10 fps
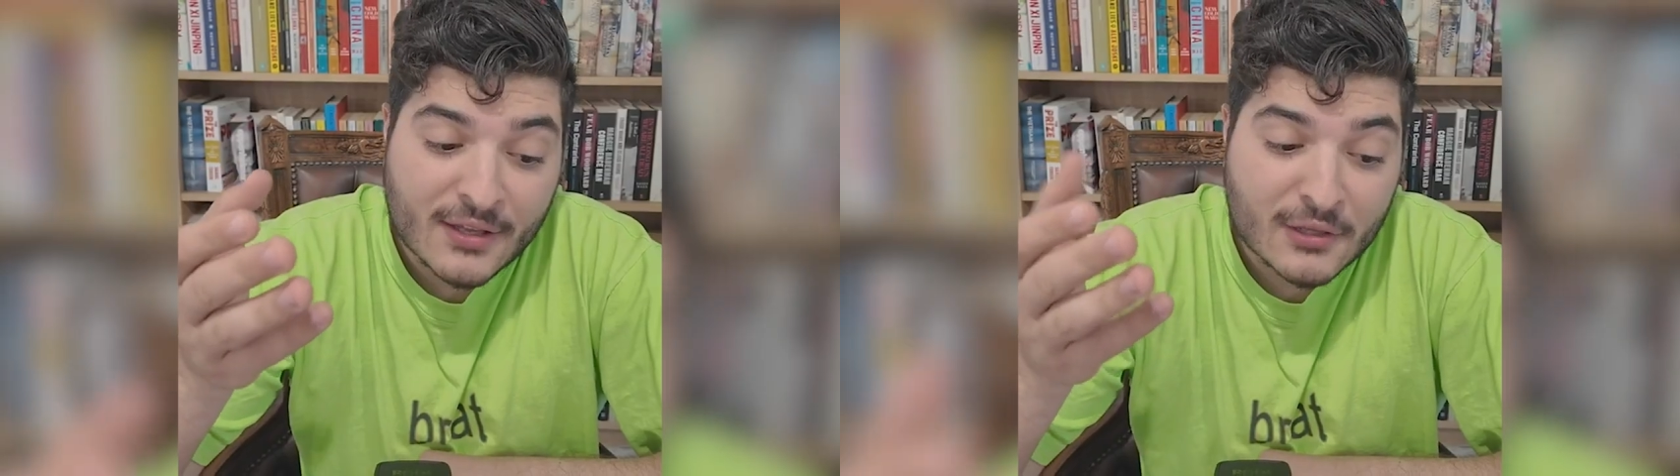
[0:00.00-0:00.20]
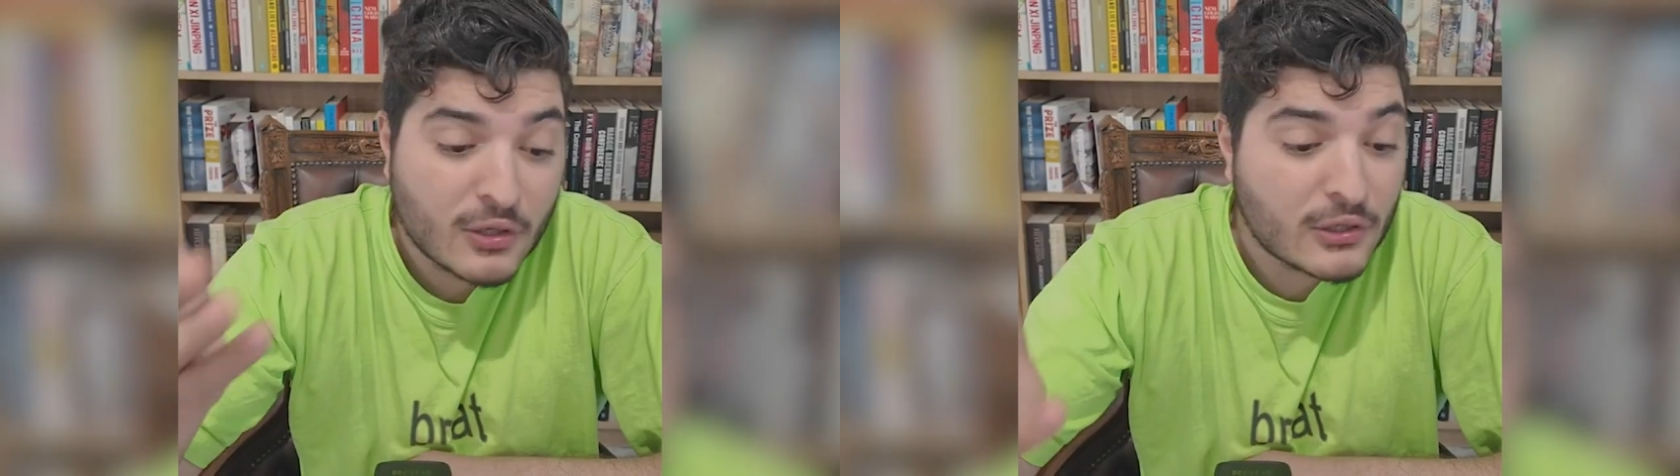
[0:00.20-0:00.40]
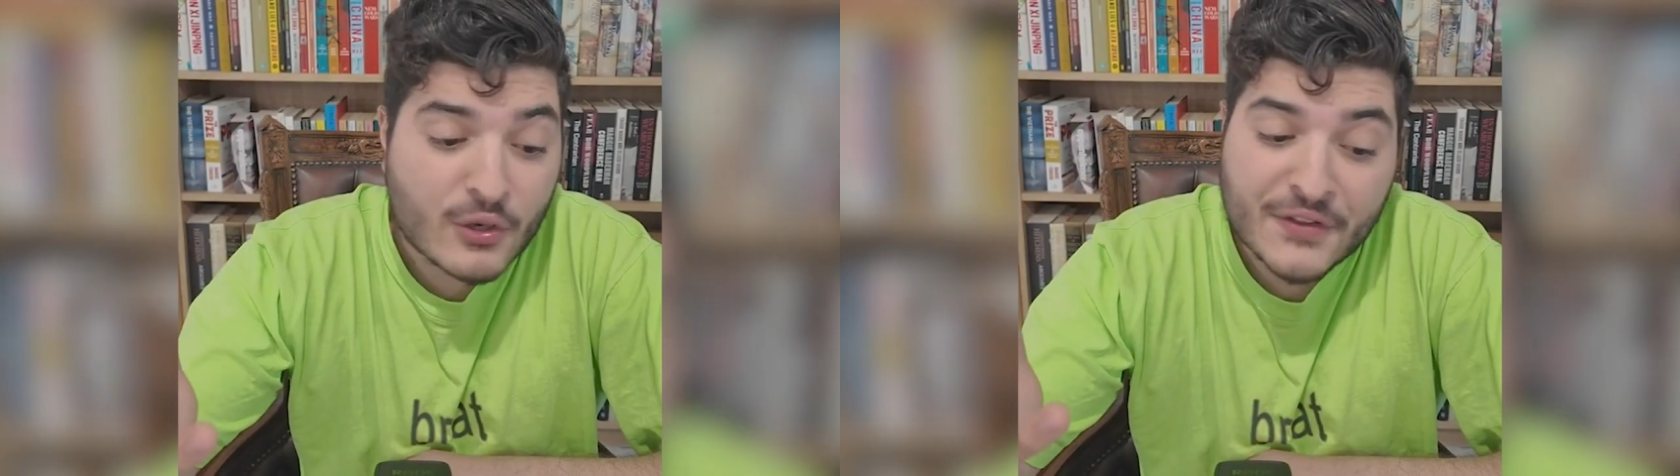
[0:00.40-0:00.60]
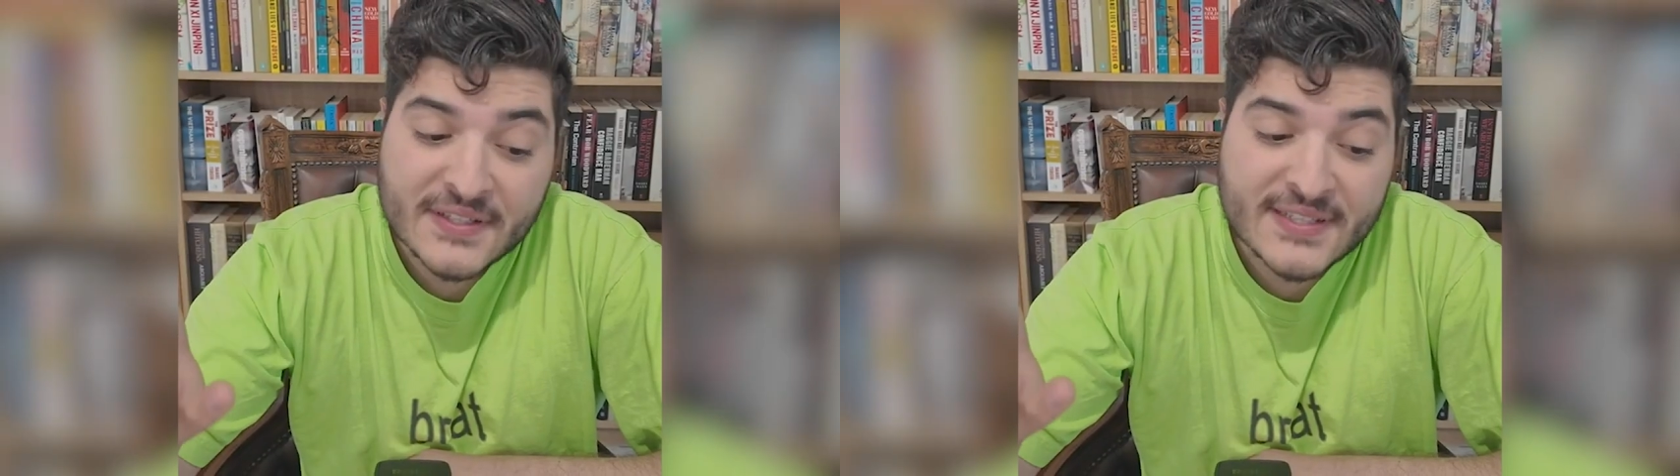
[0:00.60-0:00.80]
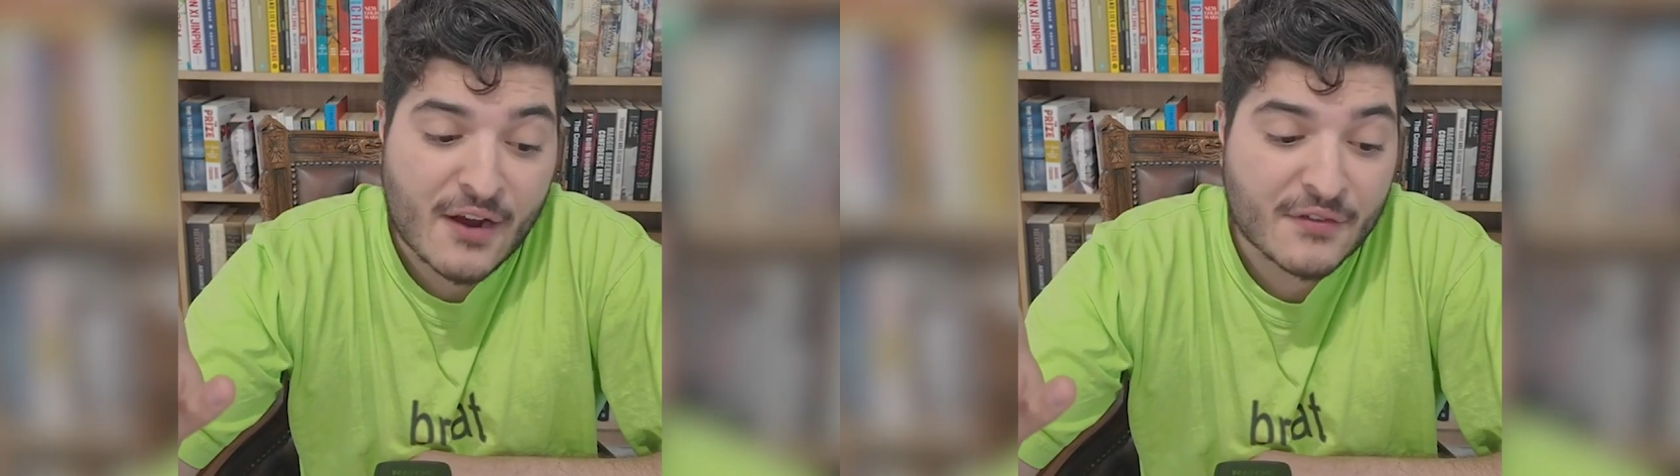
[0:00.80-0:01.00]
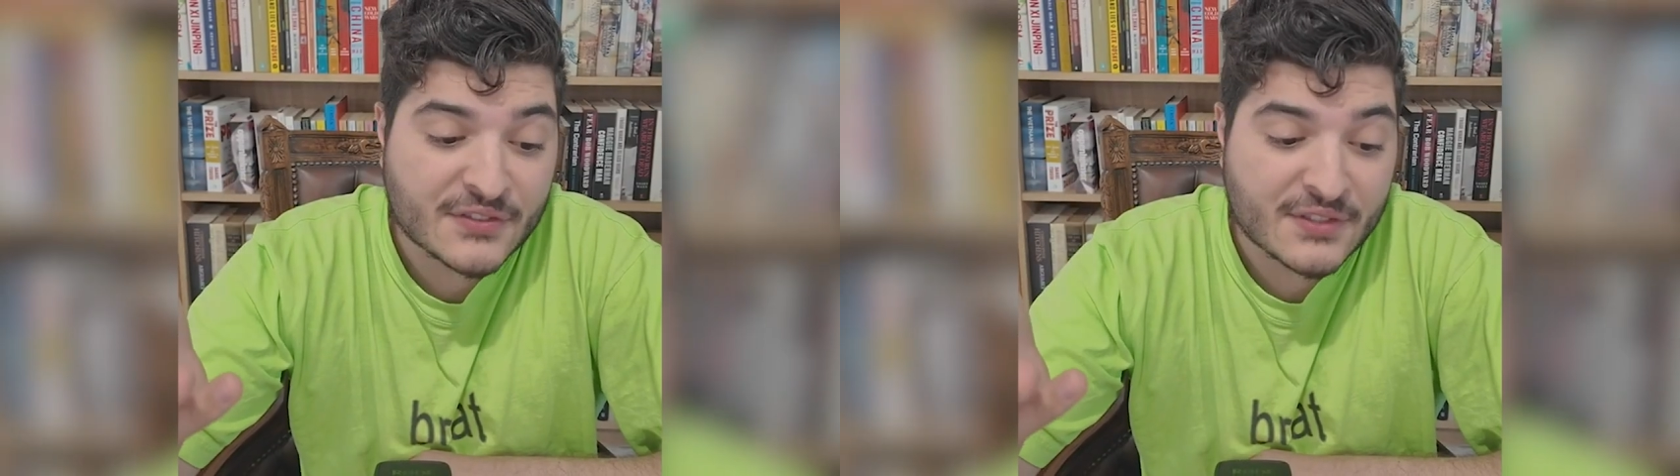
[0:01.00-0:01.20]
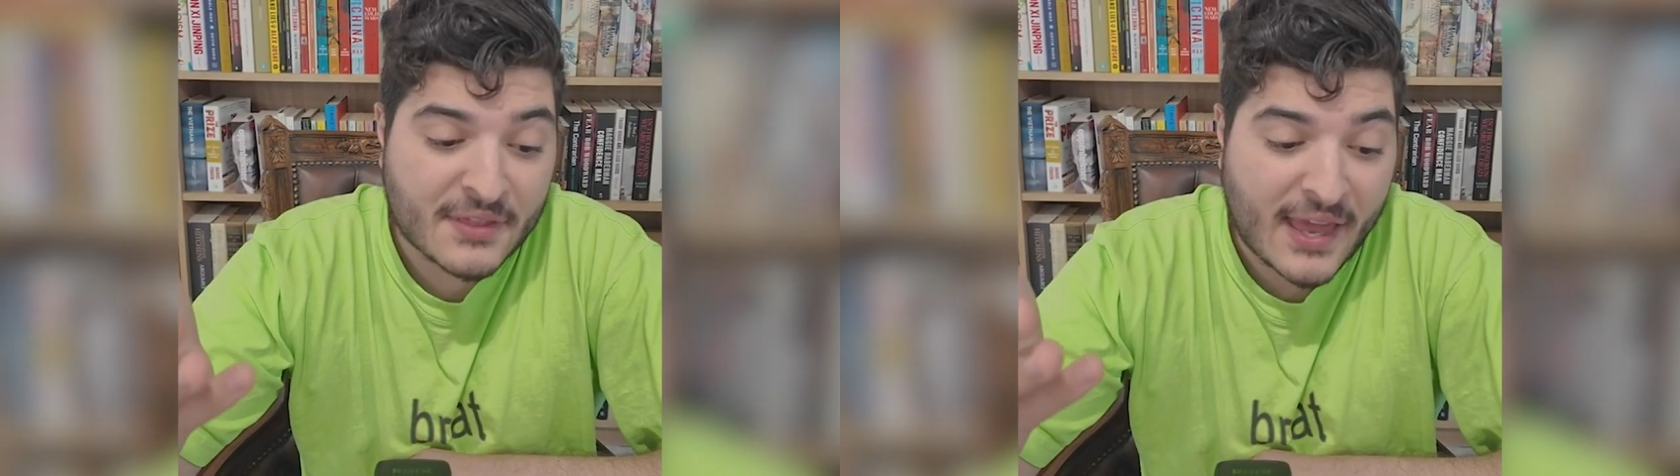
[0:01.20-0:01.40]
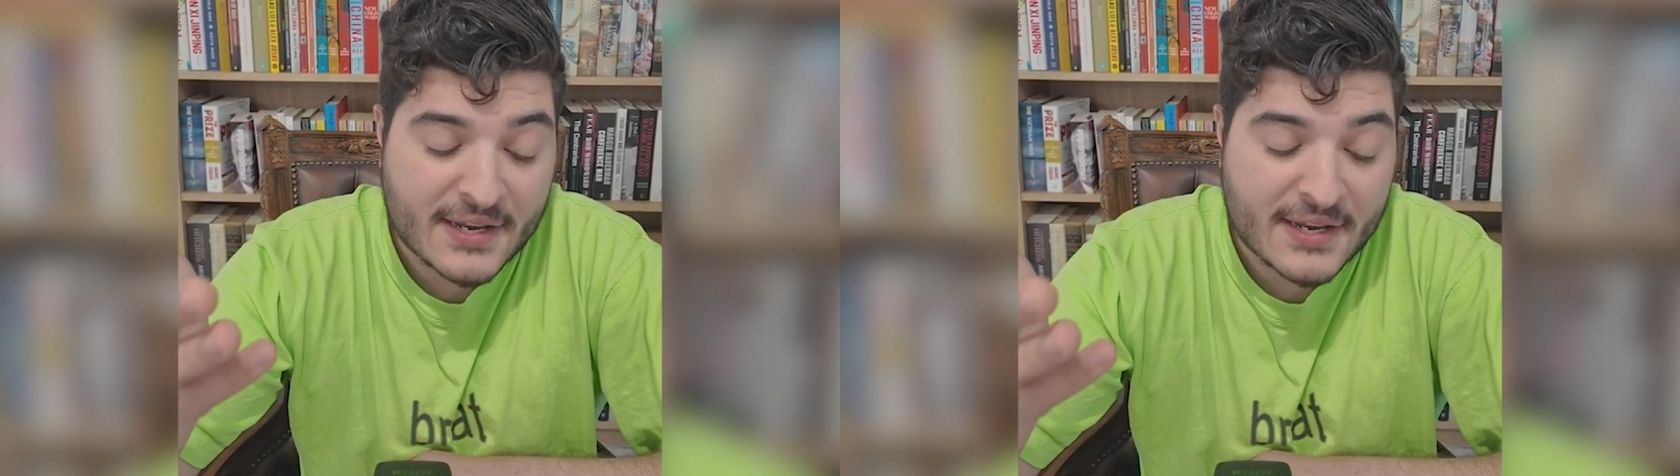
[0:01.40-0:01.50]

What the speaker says: Look at the tariffs that